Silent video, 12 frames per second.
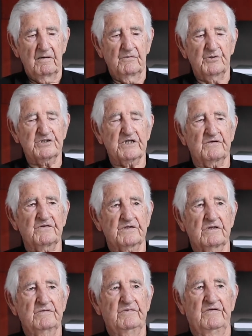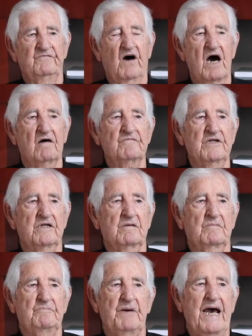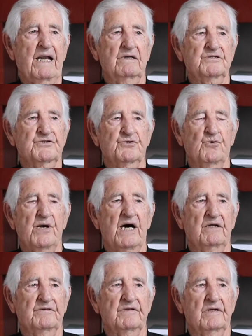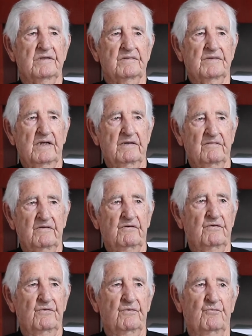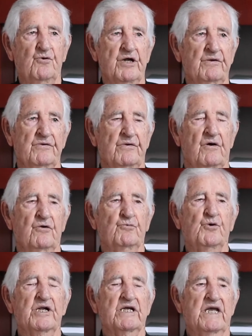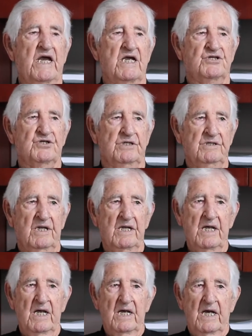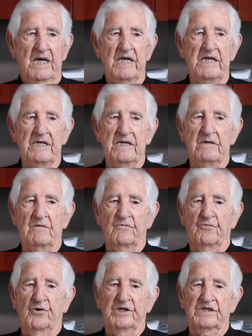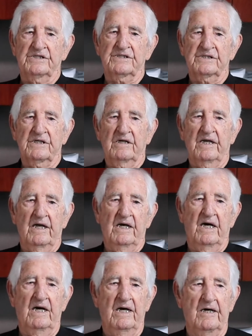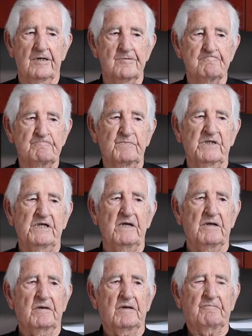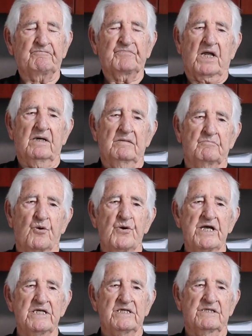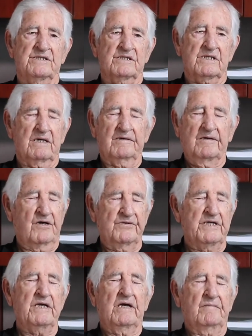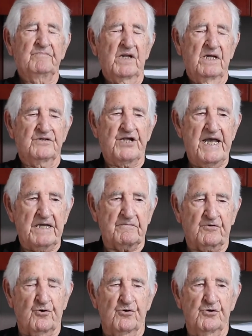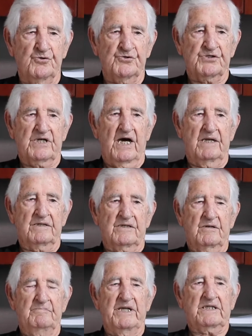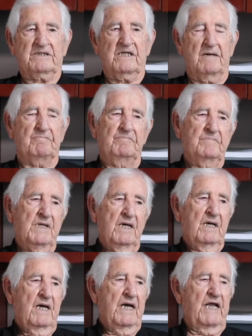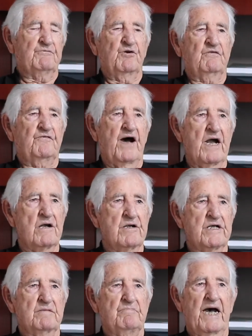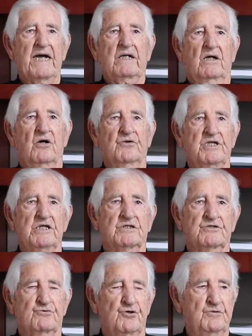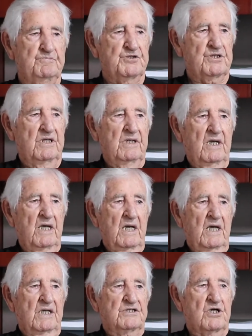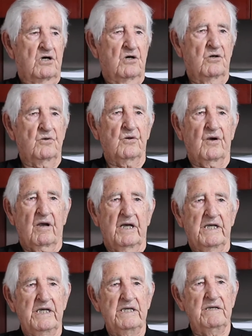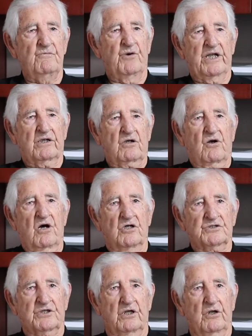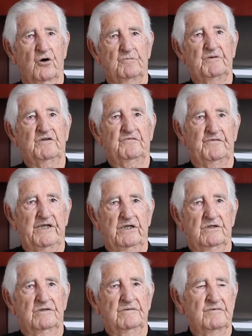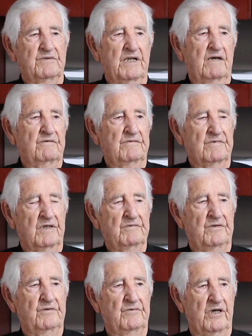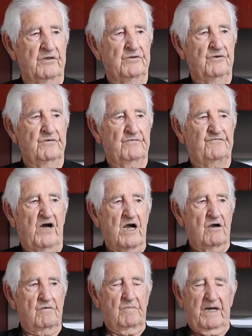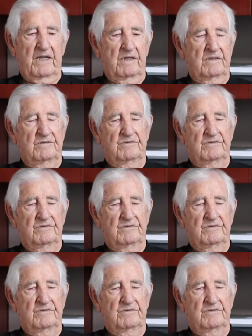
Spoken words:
was involved in the battles throughout. On one occasion, he was the Marines, or the tank crews, got mixed up and were firing back on his troops. So he went across an open field that under fire by the